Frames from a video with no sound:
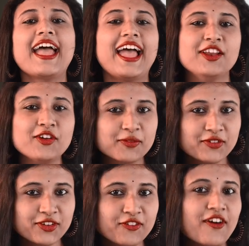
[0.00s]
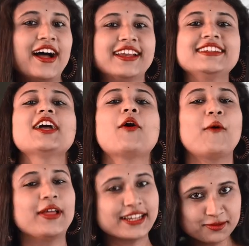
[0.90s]
Hello everyone,
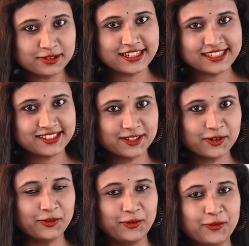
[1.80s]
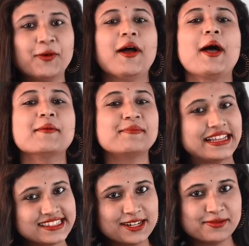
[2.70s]
welcome to Nursing Guru,
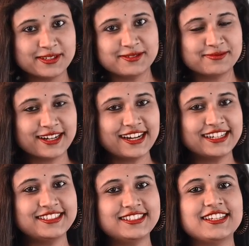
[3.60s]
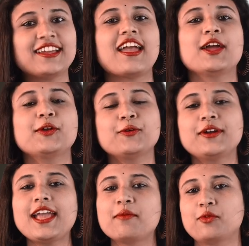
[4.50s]
myself Radha Mukherjee.
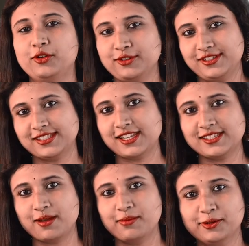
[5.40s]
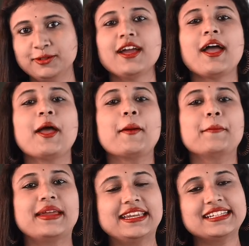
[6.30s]
Today I'm going to discuss about
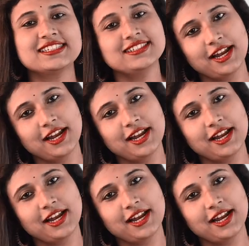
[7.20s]
medication